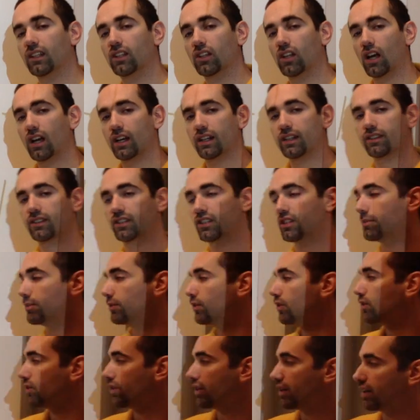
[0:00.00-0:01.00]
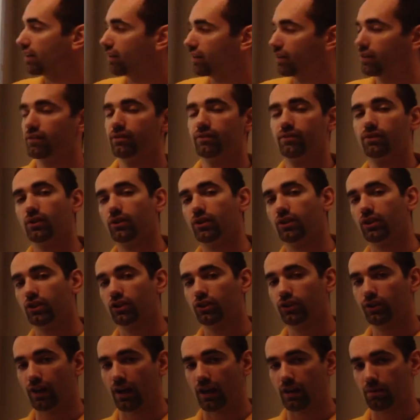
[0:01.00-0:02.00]
the line of symmetry for this
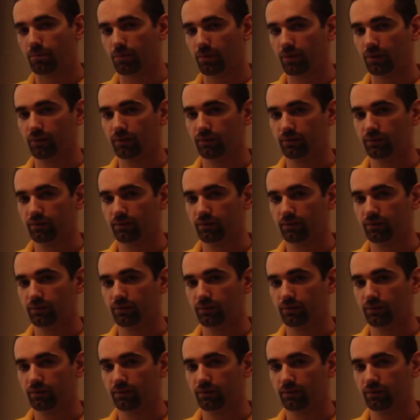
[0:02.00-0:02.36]
shape.